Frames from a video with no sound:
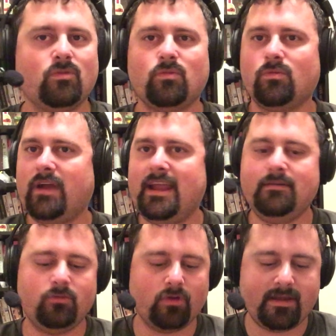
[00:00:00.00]

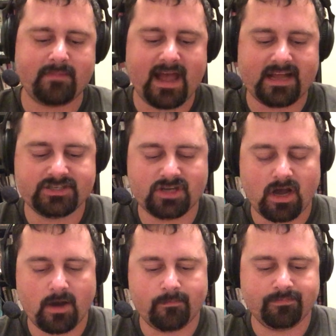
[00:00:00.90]
Great match.
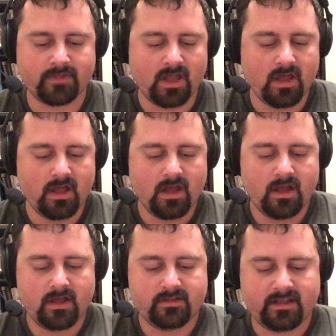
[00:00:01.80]

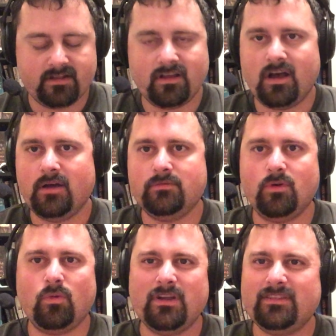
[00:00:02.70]
Then
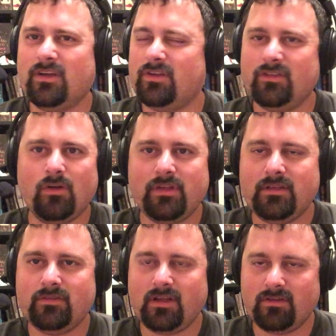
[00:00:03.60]

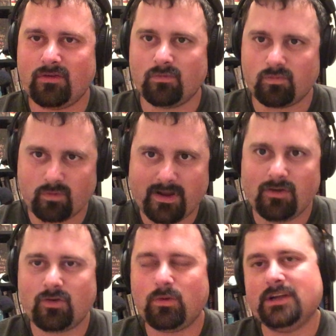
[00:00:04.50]
the
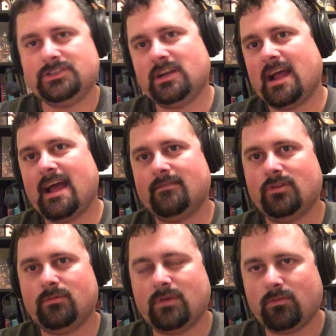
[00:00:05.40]
real question I have
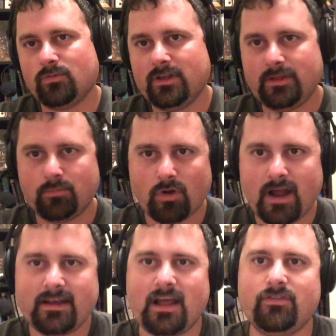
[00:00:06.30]
that really
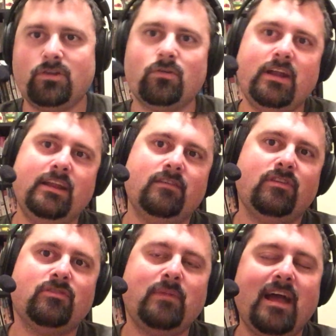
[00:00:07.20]
brought down the grading of
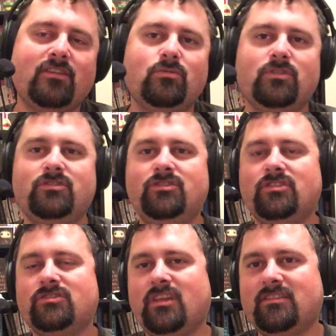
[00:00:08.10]
this match was
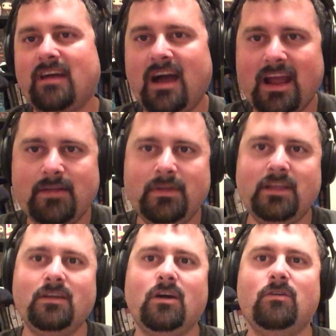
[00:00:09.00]
just the
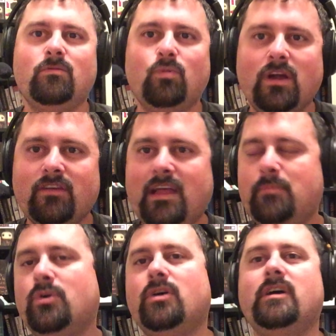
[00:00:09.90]
timing of where they
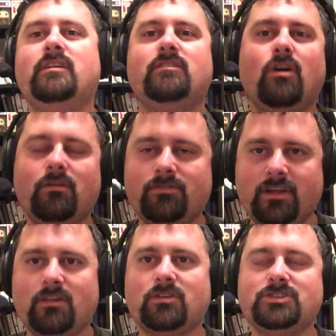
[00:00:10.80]
put Dolph
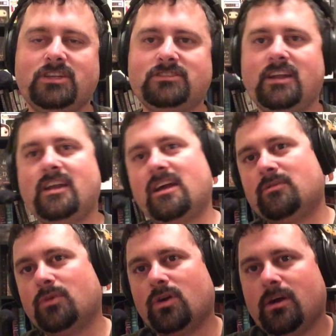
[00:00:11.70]
Ziggler and Shinsuke
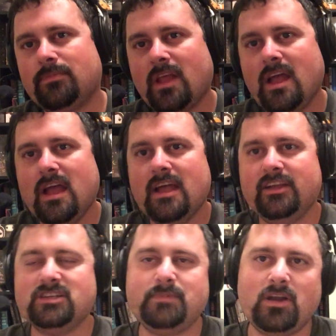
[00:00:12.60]
Nakamura.
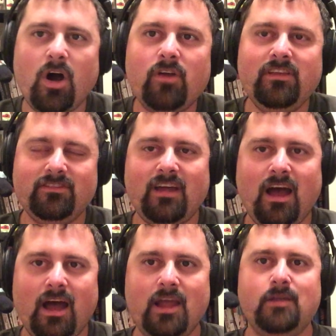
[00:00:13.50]
You spend all this
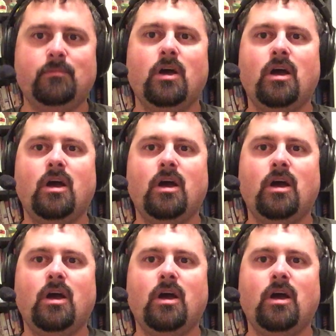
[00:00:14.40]
time